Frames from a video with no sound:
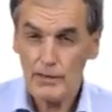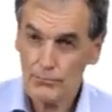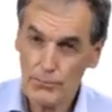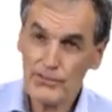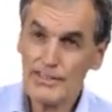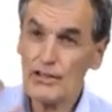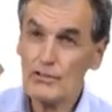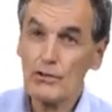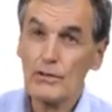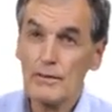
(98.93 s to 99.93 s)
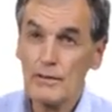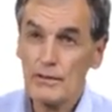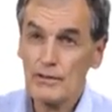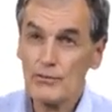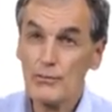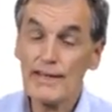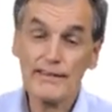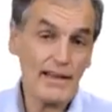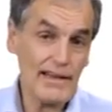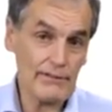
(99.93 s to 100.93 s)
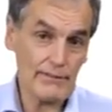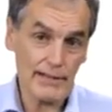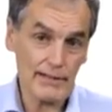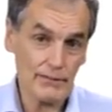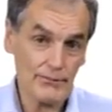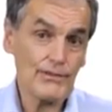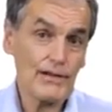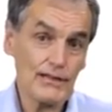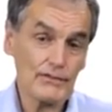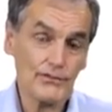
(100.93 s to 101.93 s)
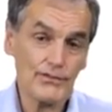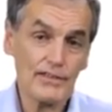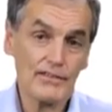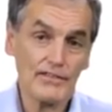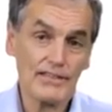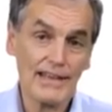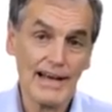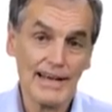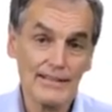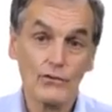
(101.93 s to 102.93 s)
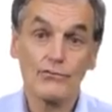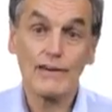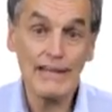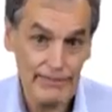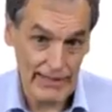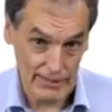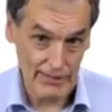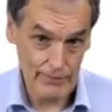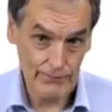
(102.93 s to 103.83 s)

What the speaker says: But the other great area of philosophy is the art of living,